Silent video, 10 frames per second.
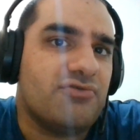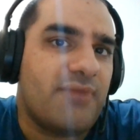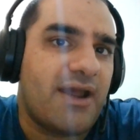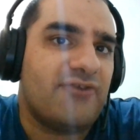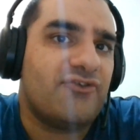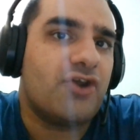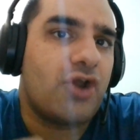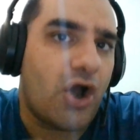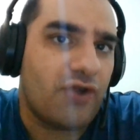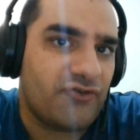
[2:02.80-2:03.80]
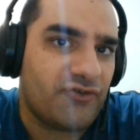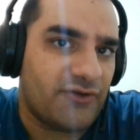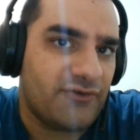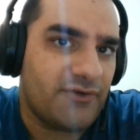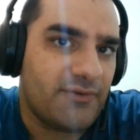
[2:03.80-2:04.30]
remains
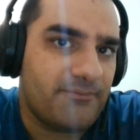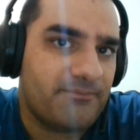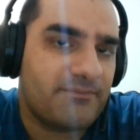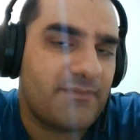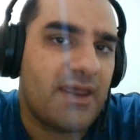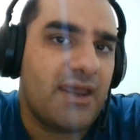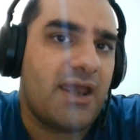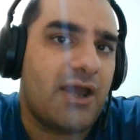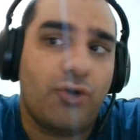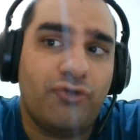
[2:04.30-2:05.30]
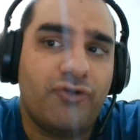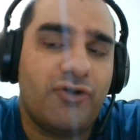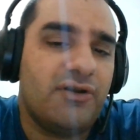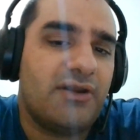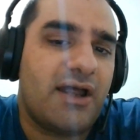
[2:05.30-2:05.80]
constant. And
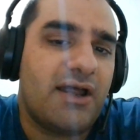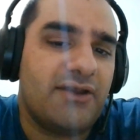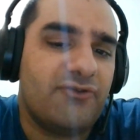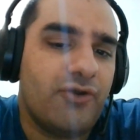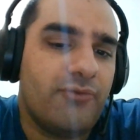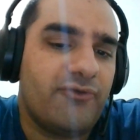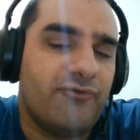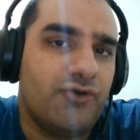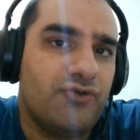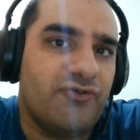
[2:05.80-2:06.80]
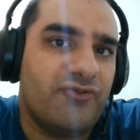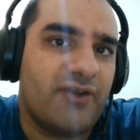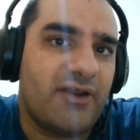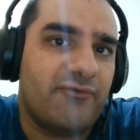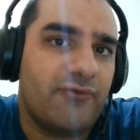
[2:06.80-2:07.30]
also, in terms of Newton's
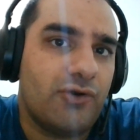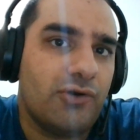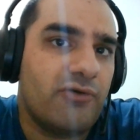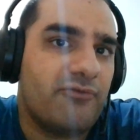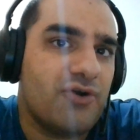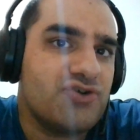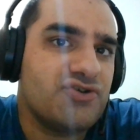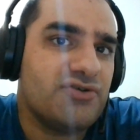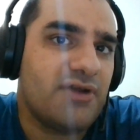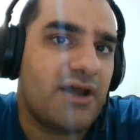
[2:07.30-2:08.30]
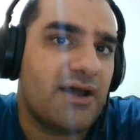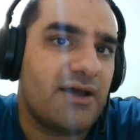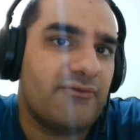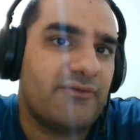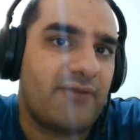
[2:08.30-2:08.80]
third law of motion,
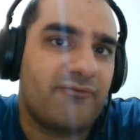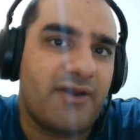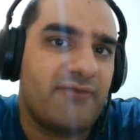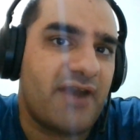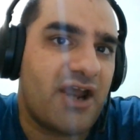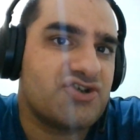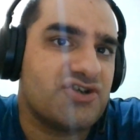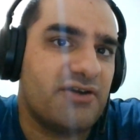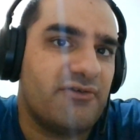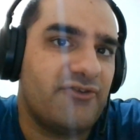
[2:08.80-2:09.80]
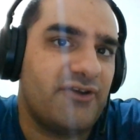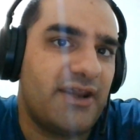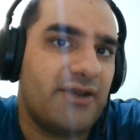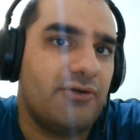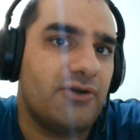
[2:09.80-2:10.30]
that for every action there is an
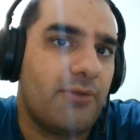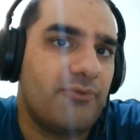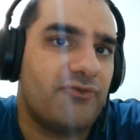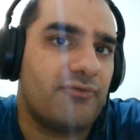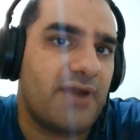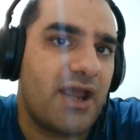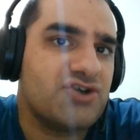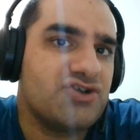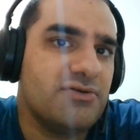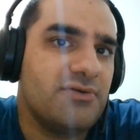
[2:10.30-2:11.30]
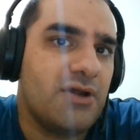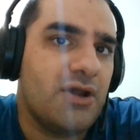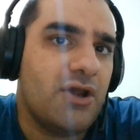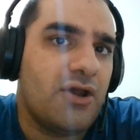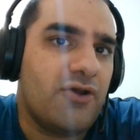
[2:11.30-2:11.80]
equal and opposite reaction.
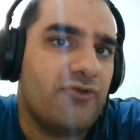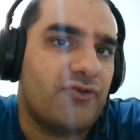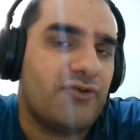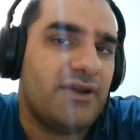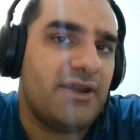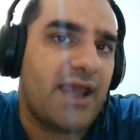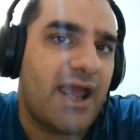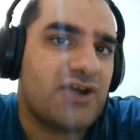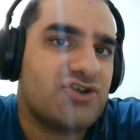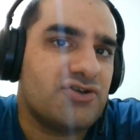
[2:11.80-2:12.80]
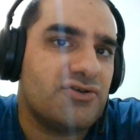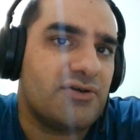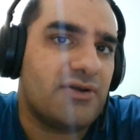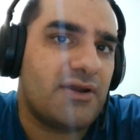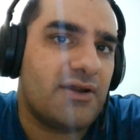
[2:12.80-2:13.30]
So the action